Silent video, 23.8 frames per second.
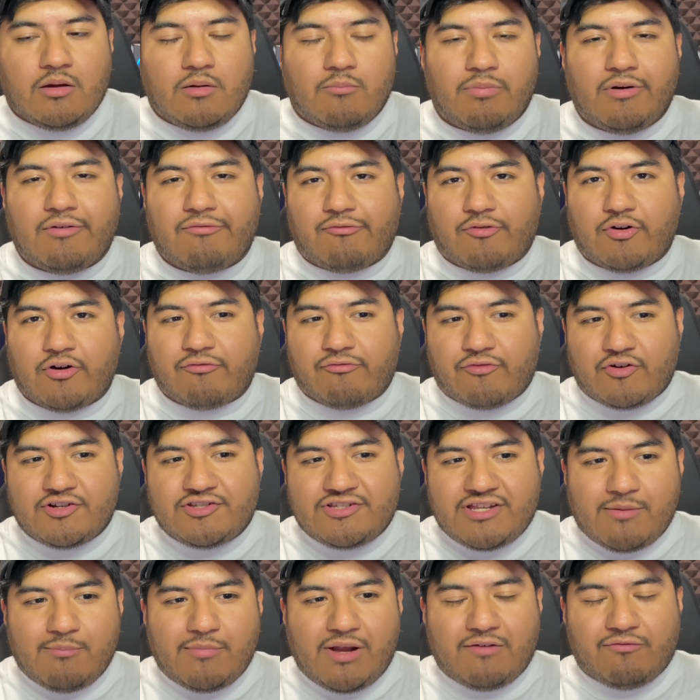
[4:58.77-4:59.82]
but for the first
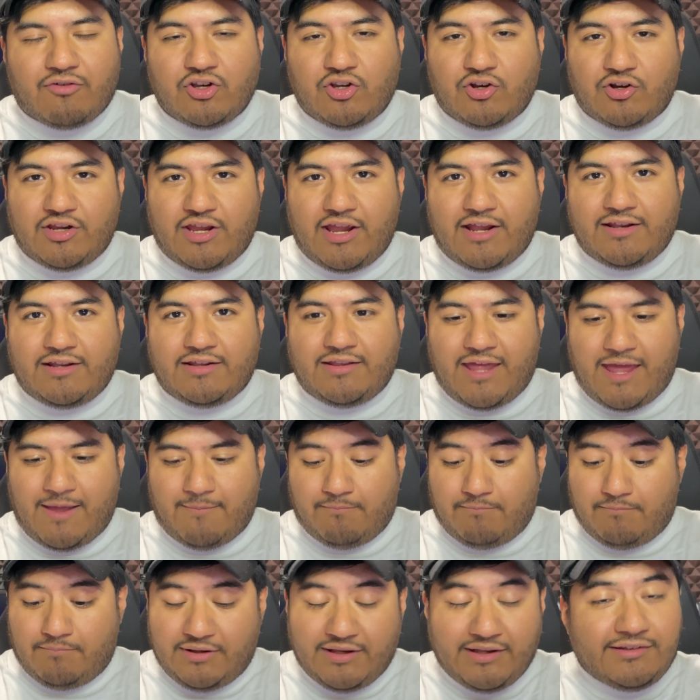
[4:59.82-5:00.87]
time ever, you're getting that
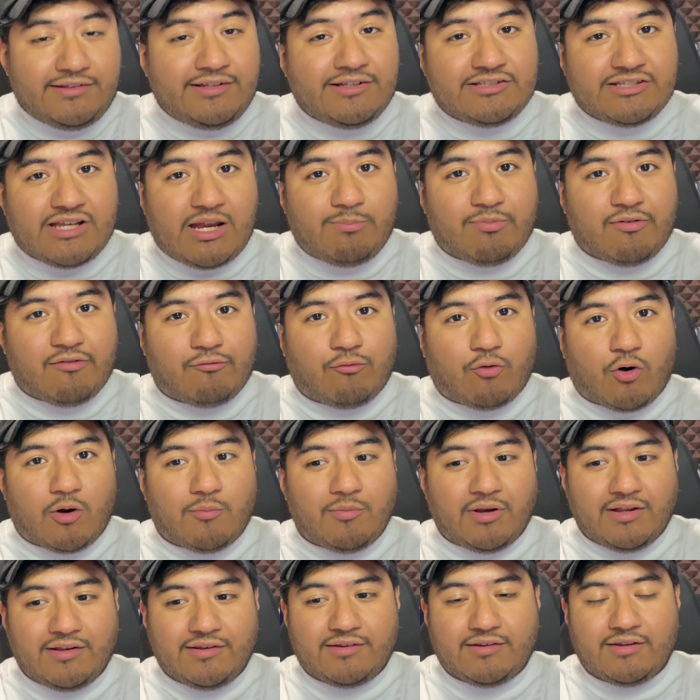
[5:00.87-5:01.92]
PC-type
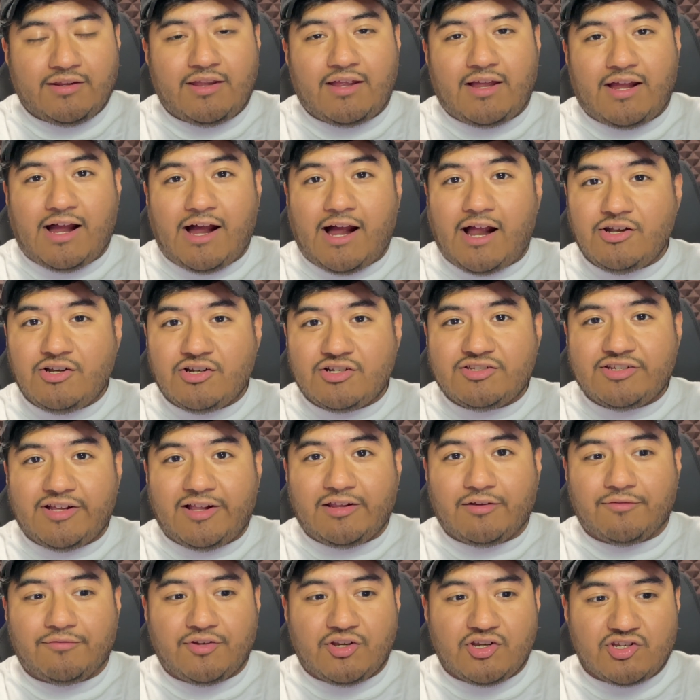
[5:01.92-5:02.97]
performance on your
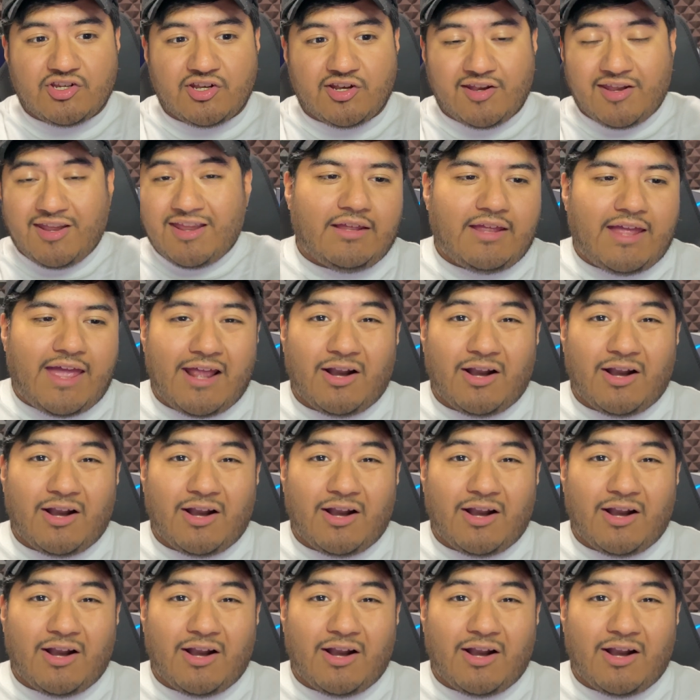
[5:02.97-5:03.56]
television at a